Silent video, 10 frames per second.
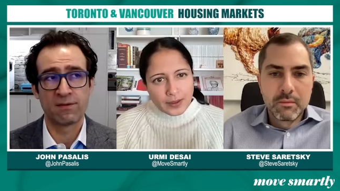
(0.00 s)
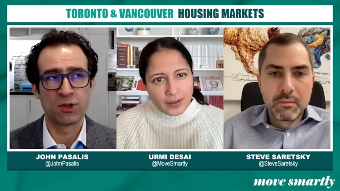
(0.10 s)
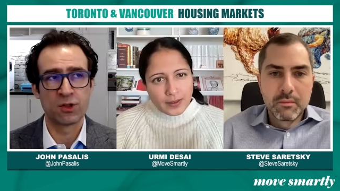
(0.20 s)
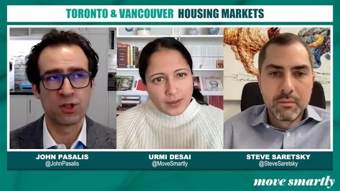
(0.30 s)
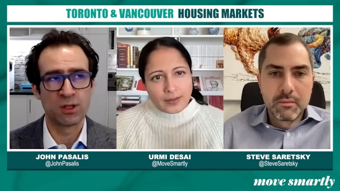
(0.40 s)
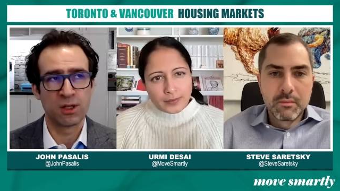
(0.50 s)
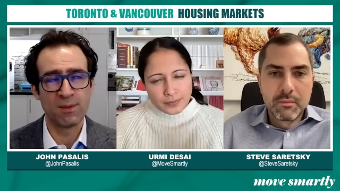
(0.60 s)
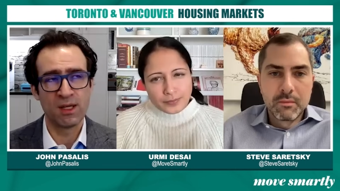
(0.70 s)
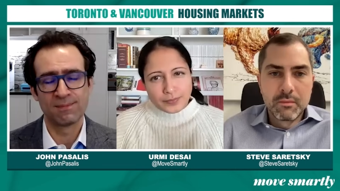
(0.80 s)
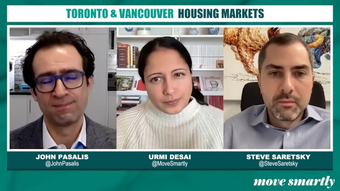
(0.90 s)
Speaker 1: for sure. I
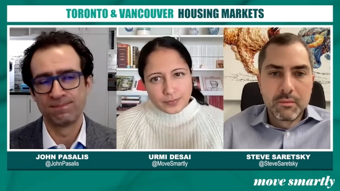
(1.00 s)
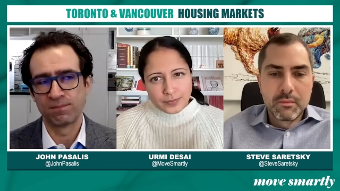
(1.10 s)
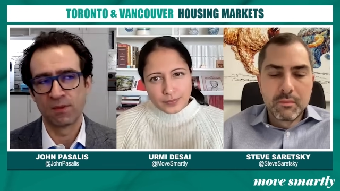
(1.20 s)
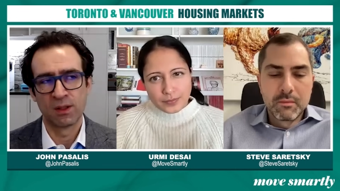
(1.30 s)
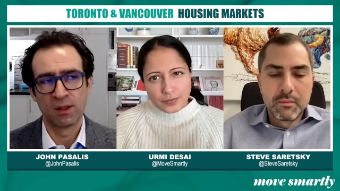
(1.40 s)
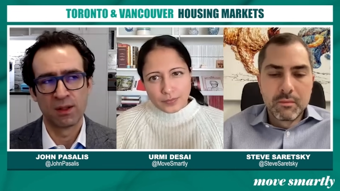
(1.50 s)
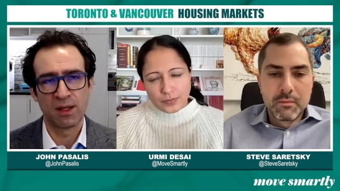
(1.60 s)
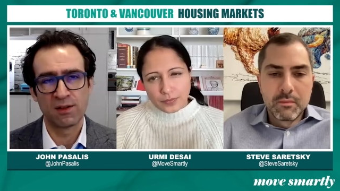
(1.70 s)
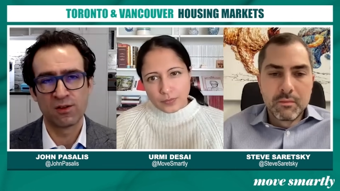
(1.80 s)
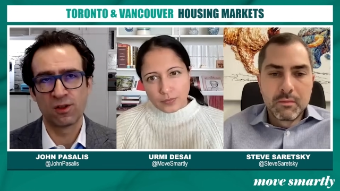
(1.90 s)
mean,
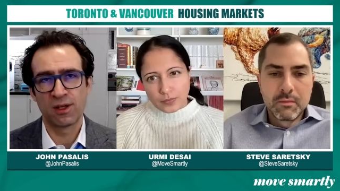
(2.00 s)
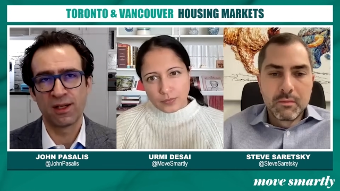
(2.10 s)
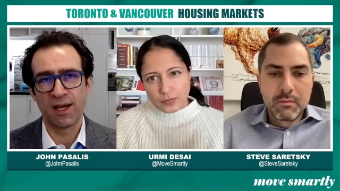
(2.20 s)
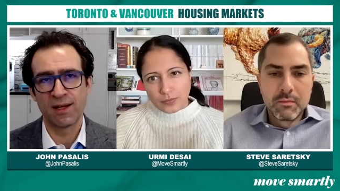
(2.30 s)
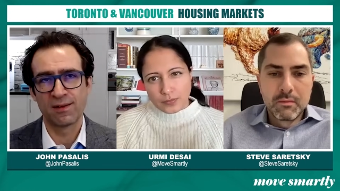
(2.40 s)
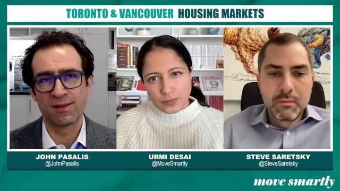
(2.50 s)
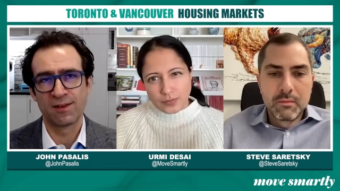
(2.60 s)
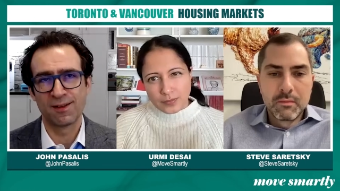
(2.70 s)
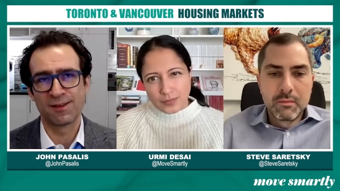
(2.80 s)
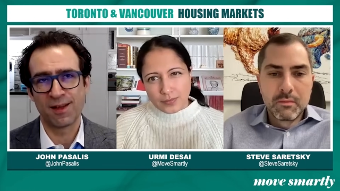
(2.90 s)
it's again, it's
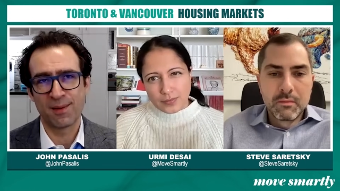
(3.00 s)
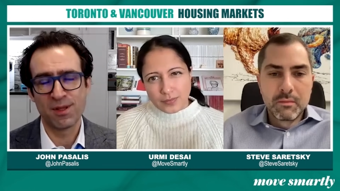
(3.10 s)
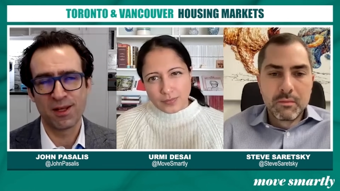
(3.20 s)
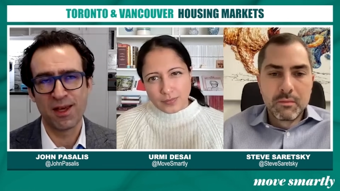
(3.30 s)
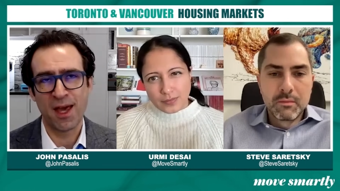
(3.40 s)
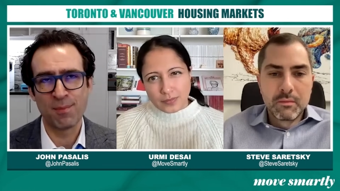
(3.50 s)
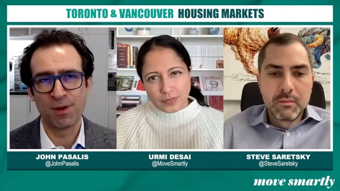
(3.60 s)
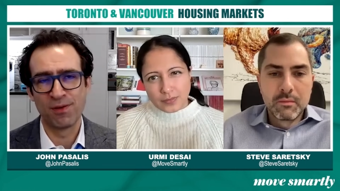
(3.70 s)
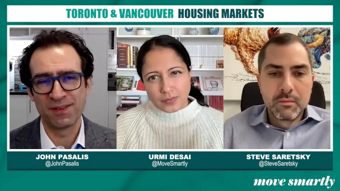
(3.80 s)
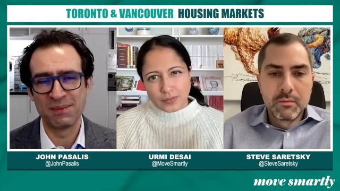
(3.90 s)
it's I'm in the camp
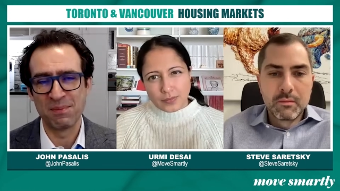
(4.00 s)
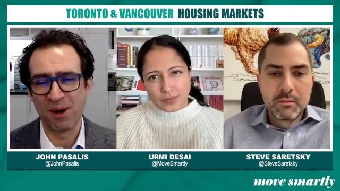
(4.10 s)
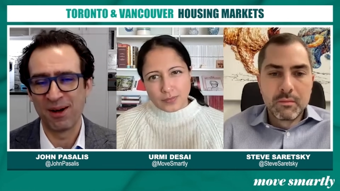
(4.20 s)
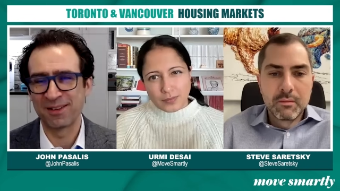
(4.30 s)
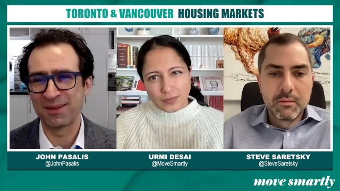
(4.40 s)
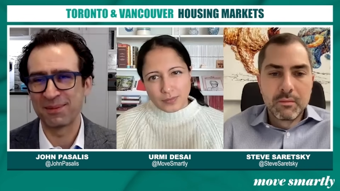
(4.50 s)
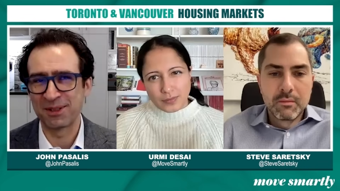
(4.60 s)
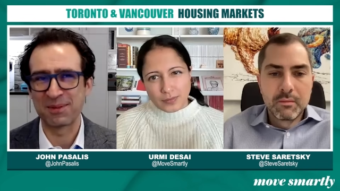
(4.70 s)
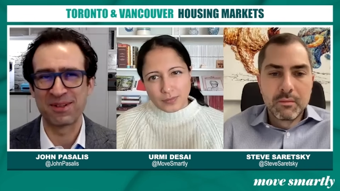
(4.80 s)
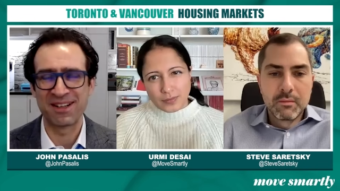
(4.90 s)
of it's
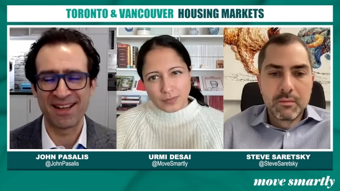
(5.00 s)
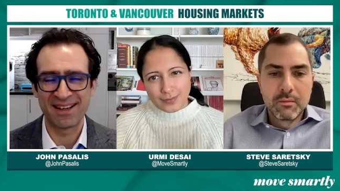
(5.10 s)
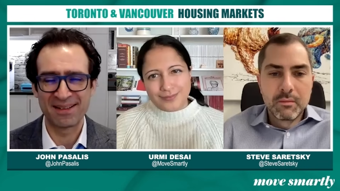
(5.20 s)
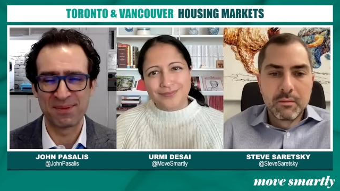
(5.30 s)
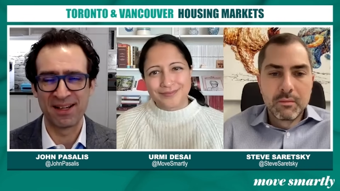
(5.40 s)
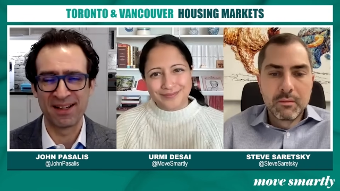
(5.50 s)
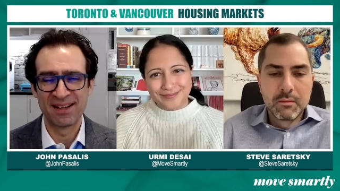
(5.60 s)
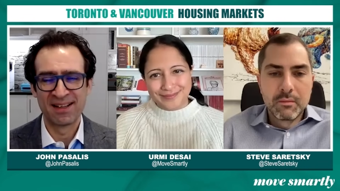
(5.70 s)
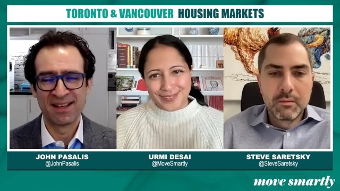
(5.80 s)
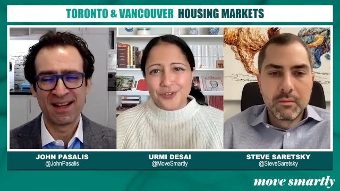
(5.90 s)
impossible to predict, but
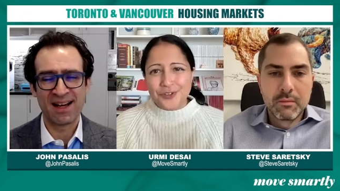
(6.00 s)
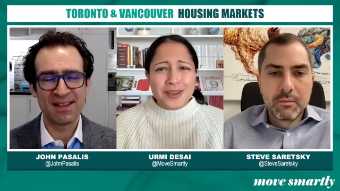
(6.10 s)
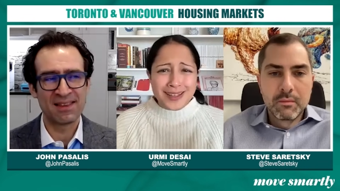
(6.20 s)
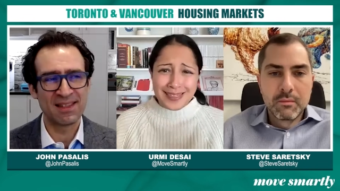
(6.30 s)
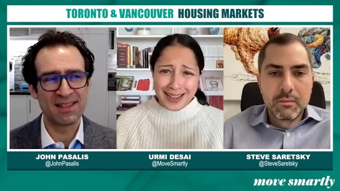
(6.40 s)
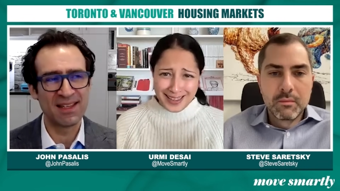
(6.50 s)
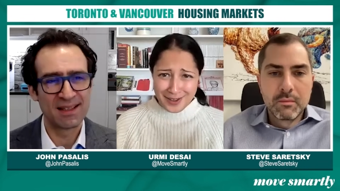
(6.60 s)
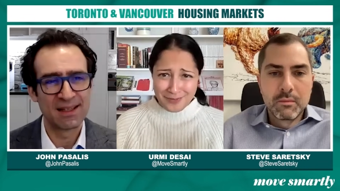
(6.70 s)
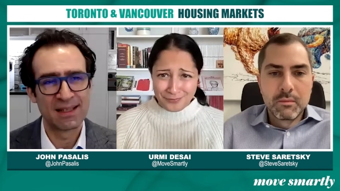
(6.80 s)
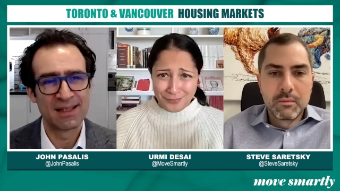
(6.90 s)
Speaker 2: you've I, been in that
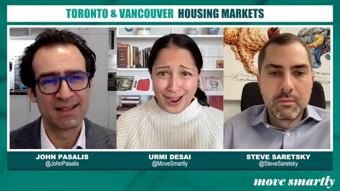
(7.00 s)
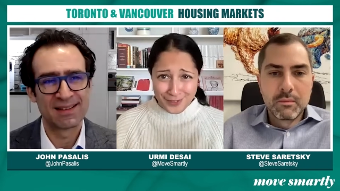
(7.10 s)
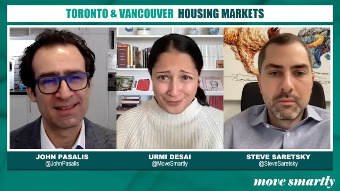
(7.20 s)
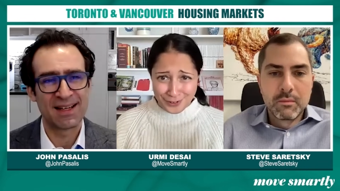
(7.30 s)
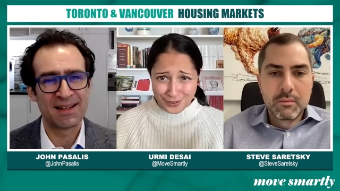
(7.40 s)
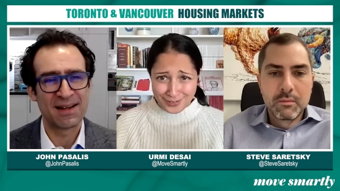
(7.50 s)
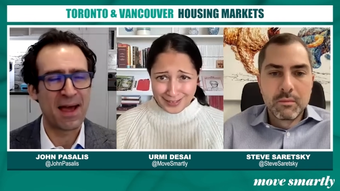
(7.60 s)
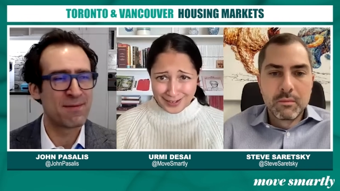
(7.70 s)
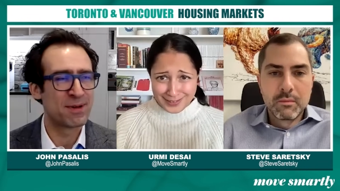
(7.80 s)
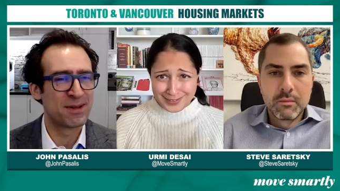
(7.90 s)
camp forever.
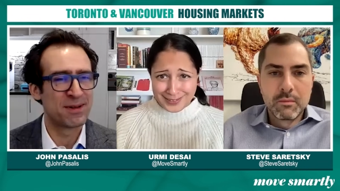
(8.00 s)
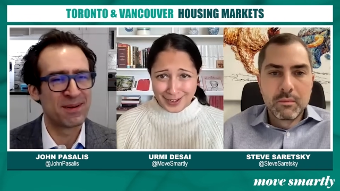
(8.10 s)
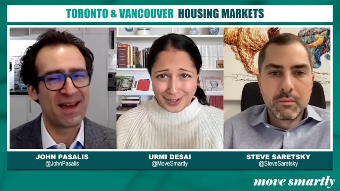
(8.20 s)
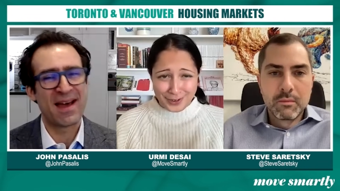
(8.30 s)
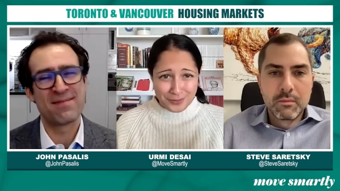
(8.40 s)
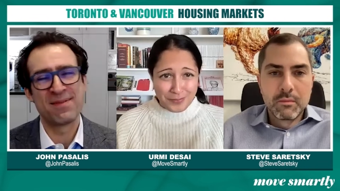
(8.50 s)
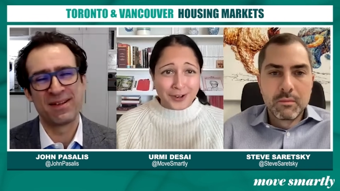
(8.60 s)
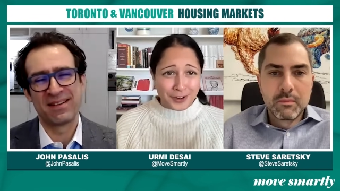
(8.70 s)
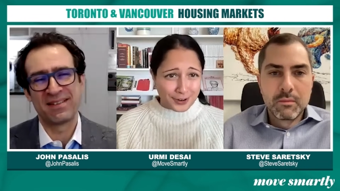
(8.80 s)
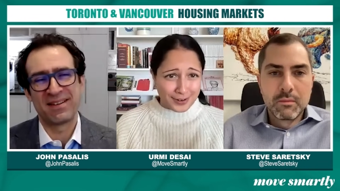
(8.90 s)
Speaker 1: I That's haven't, like your
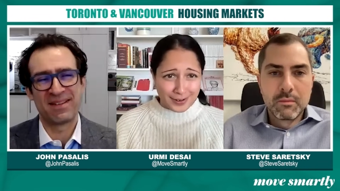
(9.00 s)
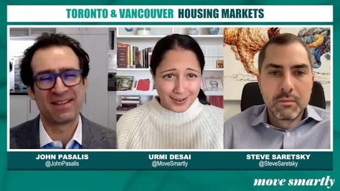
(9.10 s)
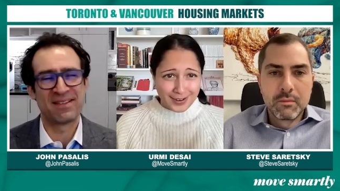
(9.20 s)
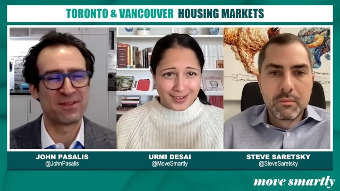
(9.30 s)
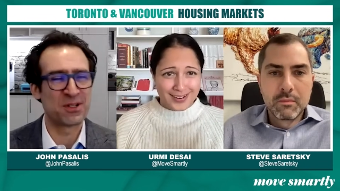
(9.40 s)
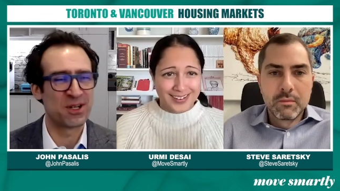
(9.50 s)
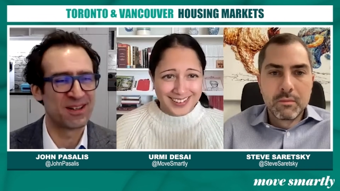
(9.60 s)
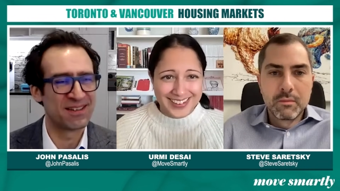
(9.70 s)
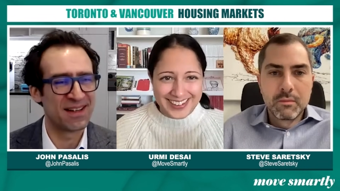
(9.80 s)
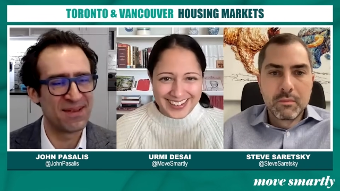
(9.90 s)
bunker. For sure.
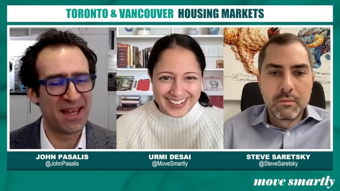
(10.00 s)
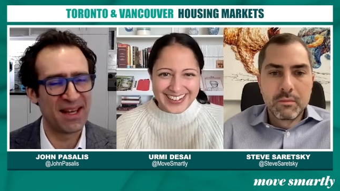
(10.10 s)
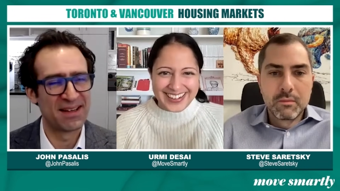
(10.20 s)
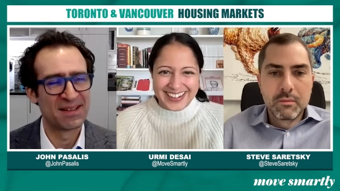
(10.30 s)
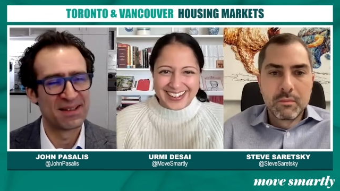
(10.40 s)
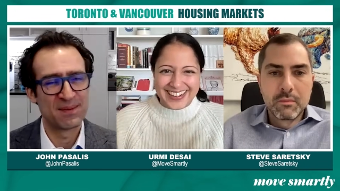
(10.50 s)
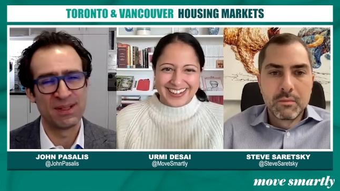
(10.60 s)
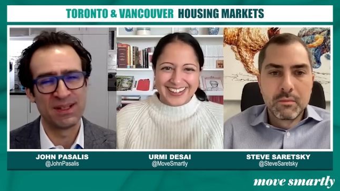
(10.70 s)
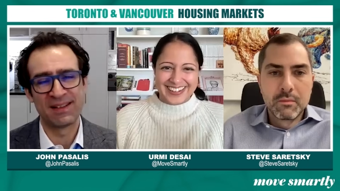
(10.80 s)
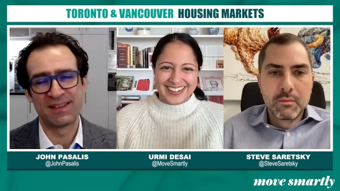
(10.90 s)
I mean,
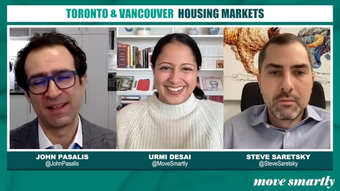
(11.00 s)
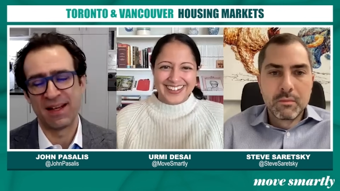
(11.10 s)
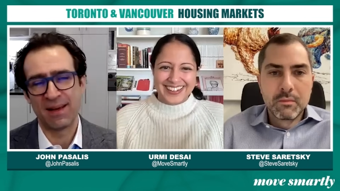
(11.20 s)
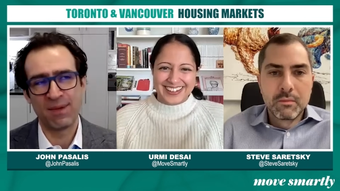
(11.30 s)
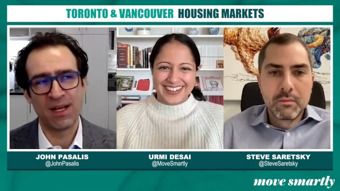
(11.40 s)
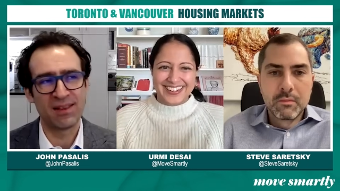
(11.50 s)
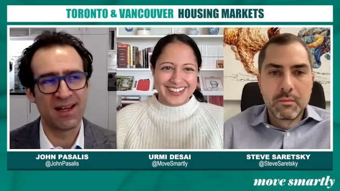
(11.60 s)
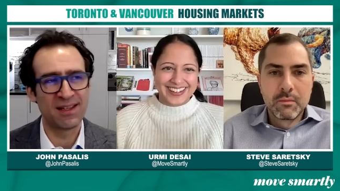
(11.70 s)
but listen, I mean, I I